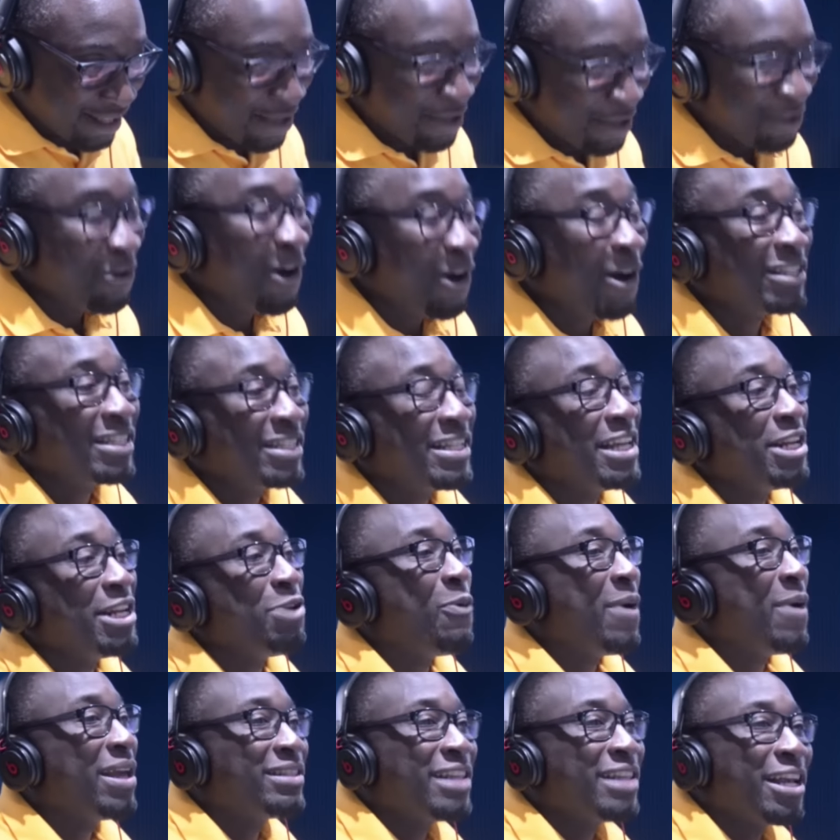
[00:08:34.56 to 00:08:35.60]
No, I'm saying the
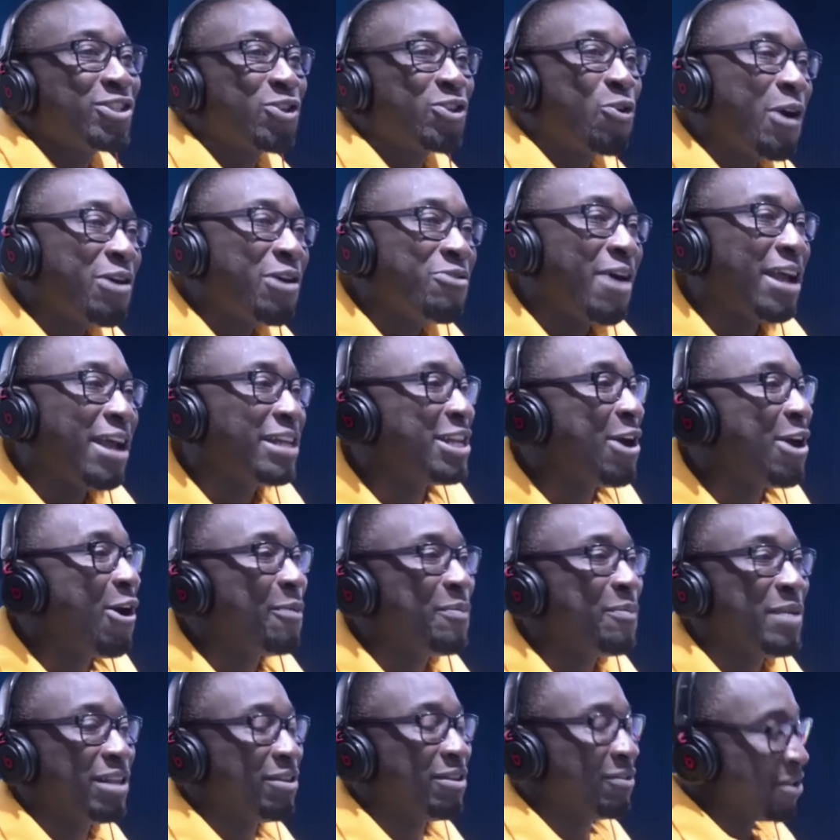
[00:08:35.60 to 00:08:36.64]
way things going right now, I
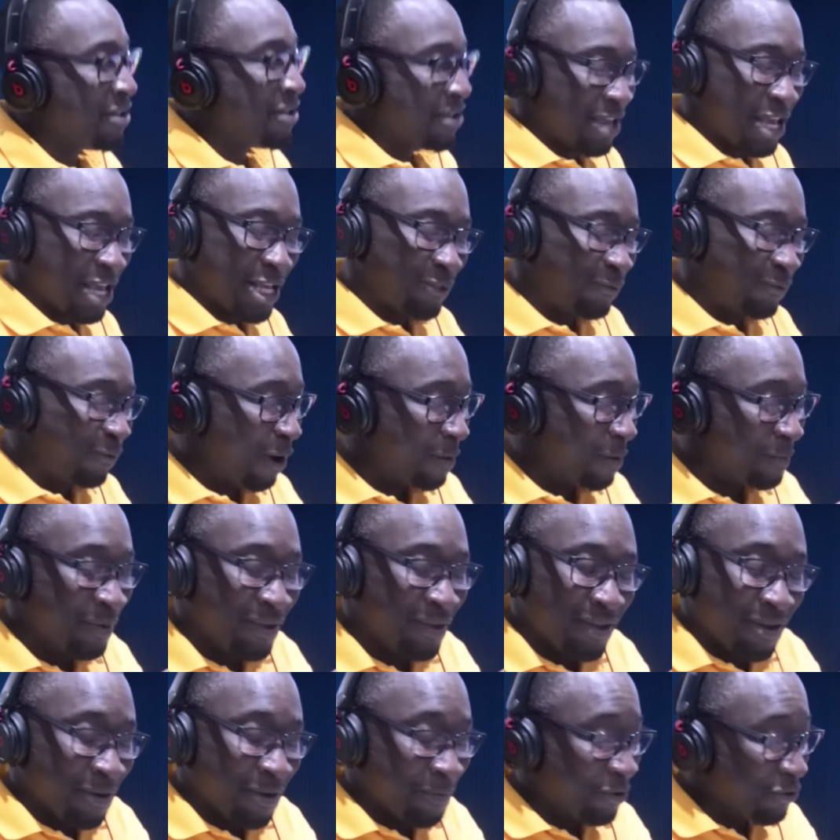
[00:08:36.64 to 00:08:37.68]
mean, it's from
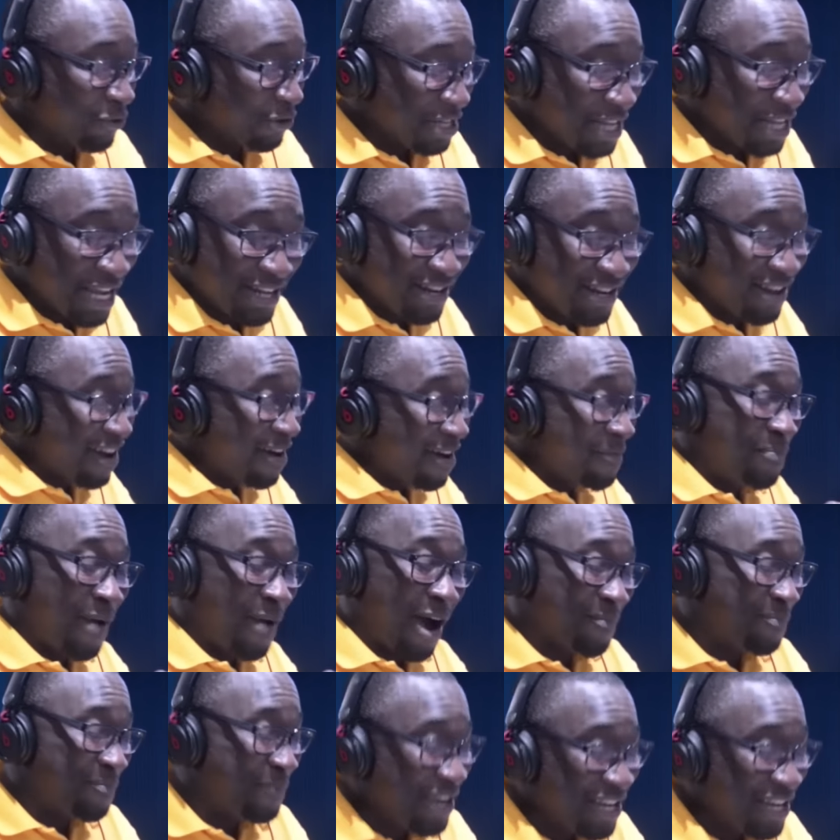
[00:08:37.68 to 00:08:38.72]
Grenada,
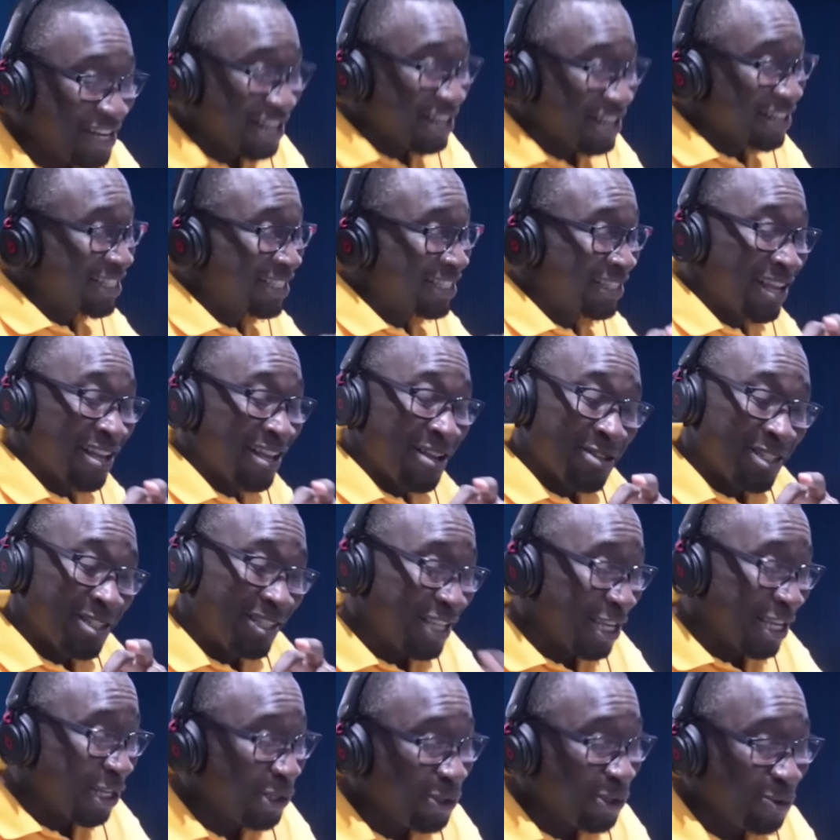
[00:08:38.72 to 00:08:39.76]
Barbados,
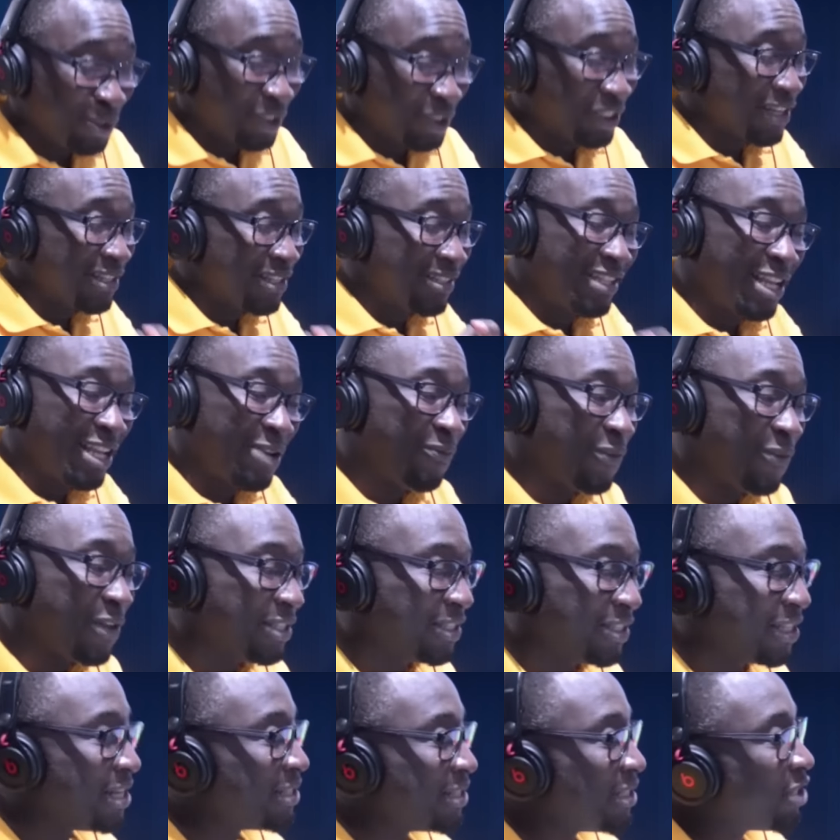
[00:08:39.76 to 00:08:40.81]
St. Lucia, St.
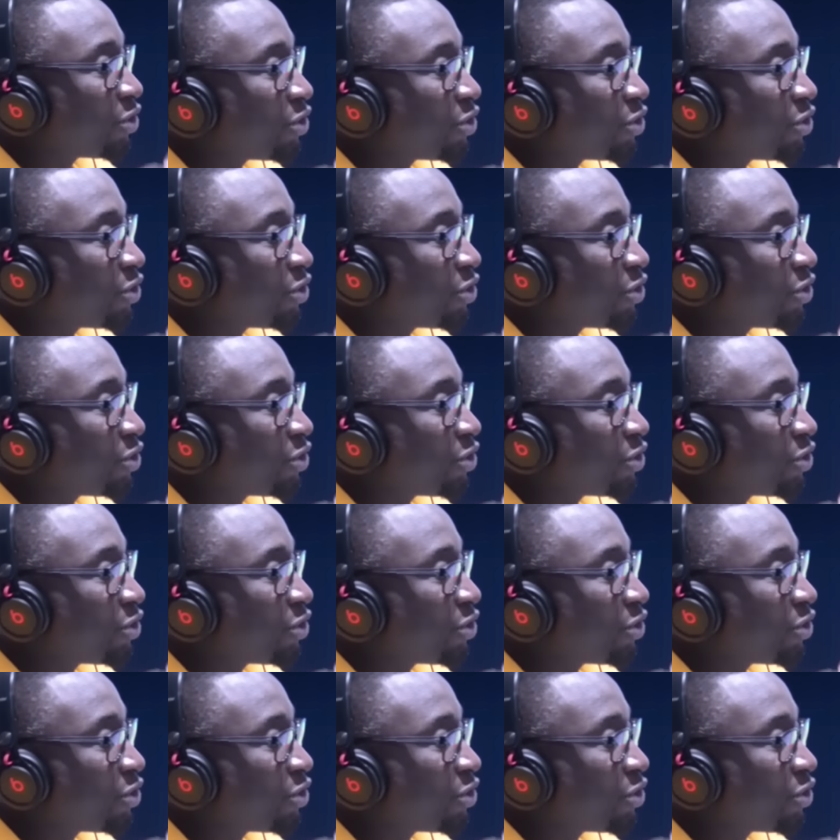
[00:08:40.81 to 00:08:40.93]
Vincent. It's a